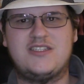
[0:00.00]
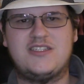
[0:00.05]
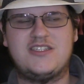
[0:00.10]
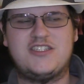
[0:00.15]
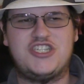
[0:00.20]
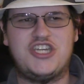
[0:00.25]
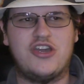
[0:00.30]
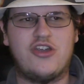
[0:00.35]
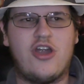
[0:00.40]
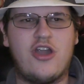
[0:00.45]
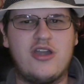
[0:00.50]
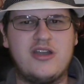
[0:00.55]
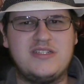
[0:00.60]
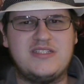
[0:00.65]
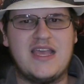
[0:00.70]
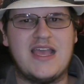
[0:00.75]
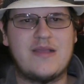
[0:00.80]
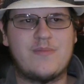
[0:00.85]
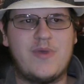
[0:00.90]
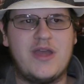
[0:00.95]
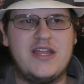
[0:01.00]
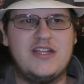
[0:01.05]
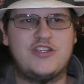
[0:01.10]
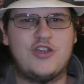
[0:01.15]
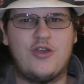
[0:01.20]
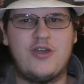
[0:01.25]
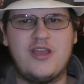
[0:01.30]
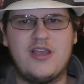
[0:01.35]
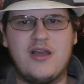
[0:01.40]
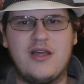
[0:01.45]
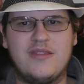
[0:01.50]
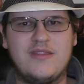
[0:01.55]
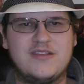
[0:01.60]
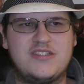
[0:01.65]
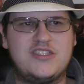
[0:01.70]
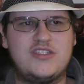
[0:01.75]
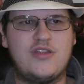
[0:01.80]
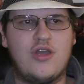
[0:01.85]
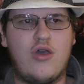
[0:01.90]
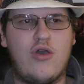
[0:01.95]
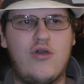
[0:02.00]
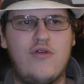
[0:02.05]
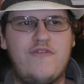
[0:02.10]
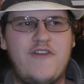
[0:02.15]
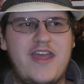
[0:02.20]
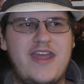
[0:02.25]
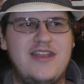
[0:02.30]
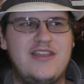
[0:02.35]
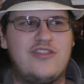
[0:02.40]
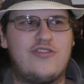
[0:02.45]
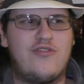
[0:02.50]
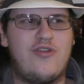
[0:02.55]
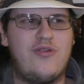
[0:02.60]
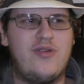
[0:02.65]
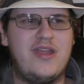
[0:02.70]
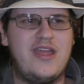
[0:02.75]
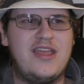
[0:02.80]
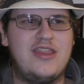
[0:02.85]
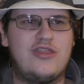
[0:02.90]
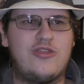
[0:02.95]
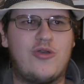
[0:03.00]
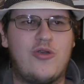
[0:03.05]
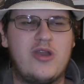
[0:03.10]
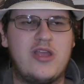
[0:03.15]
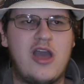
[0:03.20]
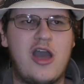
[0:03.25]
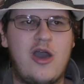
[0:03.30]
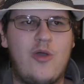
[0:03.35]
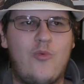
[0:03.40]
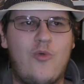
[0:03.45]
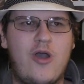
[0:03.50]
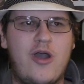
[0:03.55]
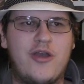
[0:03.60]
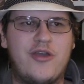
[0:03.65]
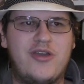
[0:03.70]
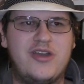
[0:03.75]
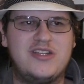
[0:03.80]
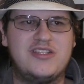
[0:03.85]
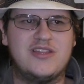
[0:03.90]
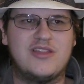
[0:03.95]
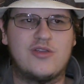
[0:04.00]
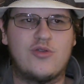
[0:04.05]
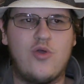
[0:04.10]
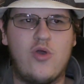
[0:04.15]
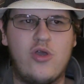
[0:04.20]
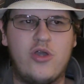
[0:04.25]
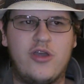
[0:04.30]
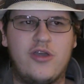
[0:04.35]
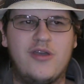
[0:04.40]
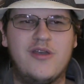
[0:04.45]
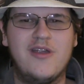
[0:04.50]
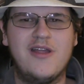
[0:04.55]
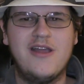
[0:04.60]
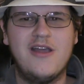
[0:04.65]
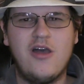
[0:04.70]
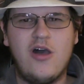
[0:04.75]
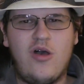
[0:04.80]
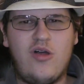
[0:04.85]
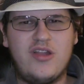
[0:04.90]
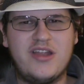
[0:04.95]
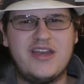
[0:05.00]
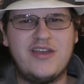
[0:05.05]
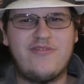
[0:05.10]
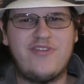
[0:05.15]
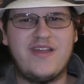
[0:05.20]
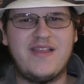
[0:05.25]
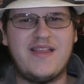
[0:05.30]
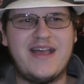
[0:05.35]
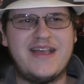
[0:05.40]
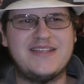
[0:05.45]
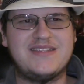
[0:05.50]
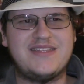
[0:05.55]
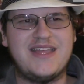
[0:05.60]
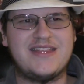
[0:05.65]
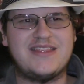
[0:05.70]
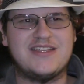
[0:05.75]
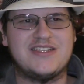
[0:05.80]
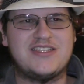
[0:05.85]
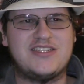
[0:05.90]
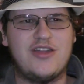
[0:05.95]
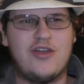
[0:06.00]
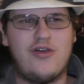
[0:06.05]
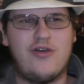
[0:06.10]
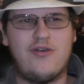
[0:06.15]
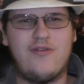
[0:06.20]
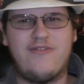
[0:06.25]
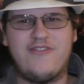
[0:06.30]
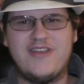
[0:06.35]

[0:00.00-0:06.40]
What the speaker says: sheer heart attack by turning on the stove and throwing hot water into the corner, only to realize that the stove